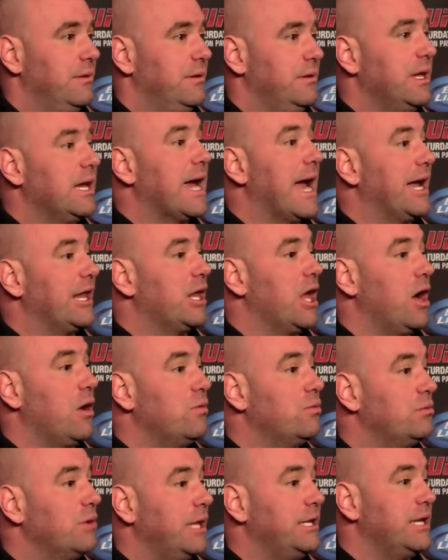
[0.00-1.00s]
You got to
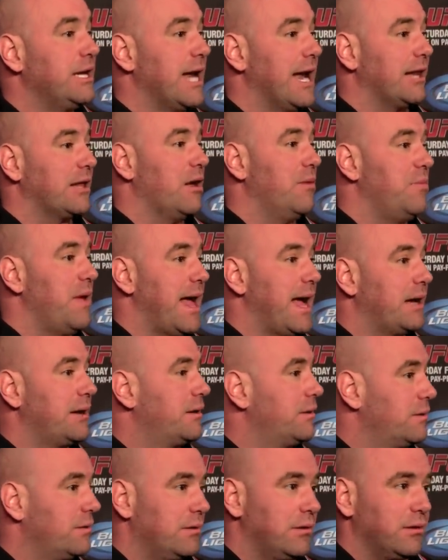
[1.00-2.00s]
go, and you got to come
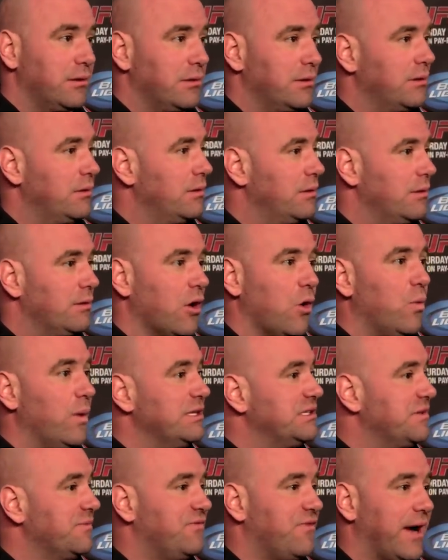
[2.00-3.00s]
back. Go
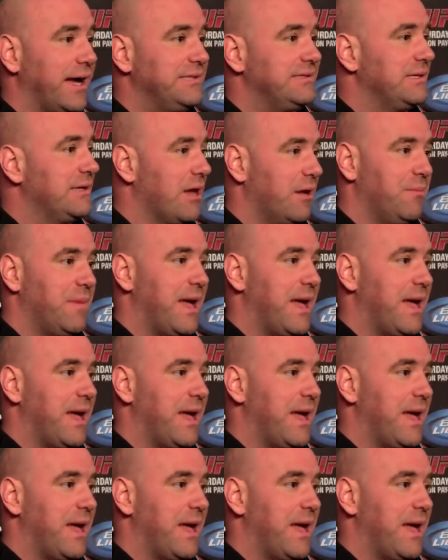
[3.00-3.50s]
win some fights and come